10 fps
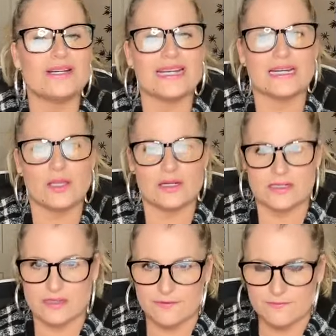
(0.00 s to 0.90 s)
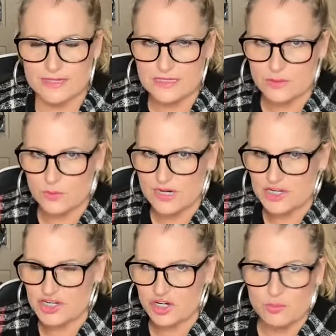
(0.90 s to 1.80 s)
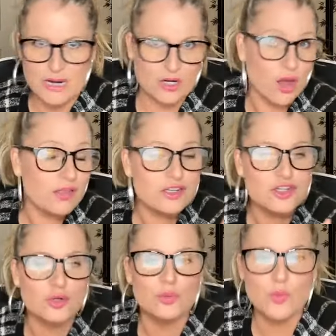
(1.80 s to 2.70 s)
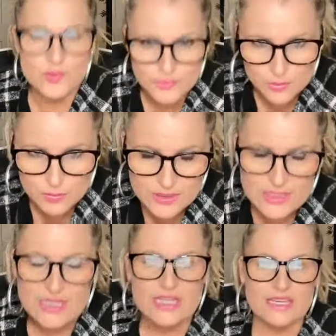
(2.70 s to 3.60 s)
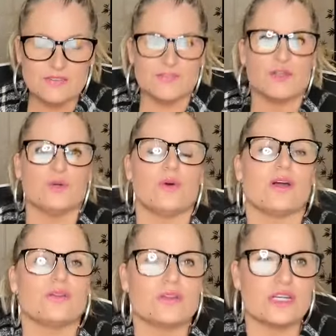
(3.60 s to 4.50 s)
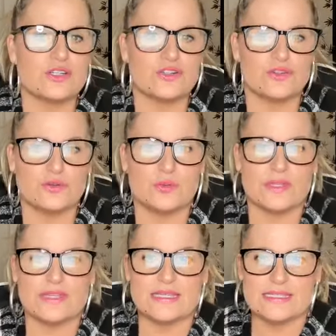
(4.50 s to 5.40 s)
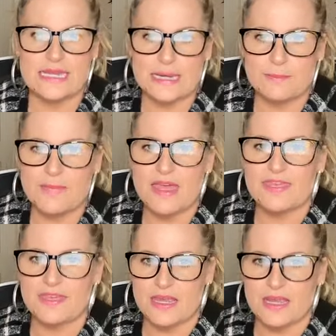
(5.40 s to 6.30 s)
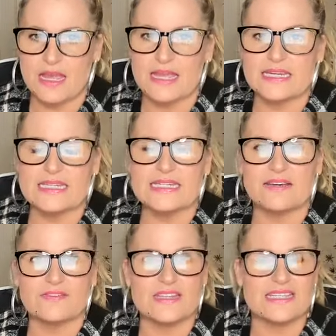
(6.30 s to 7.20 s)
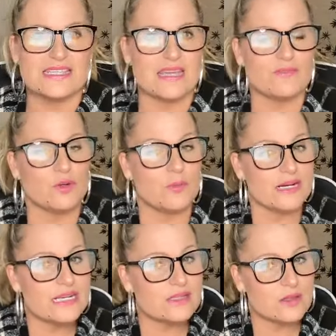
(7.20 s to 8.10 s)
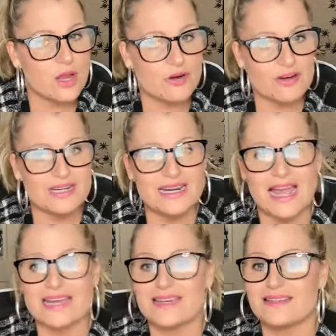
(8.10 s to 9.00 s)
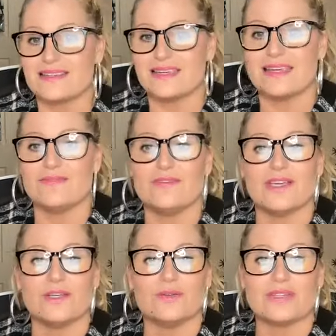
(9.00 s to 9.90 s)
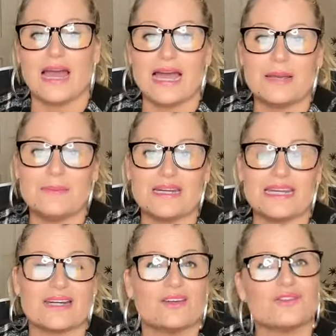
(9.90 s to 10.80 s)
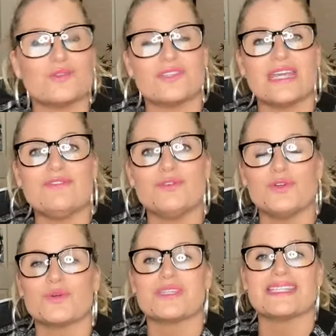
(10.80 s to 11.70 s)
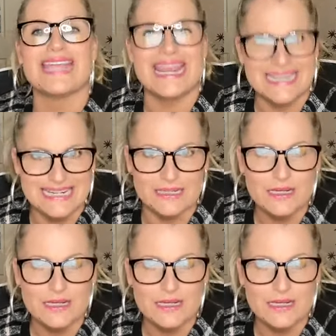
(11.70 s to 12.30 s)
at a lot of stuff. And so I share my knowledge with you if you are looking to do the same thing. I can definitely save you money in the long run. I can save you time, and I can also save you your sanity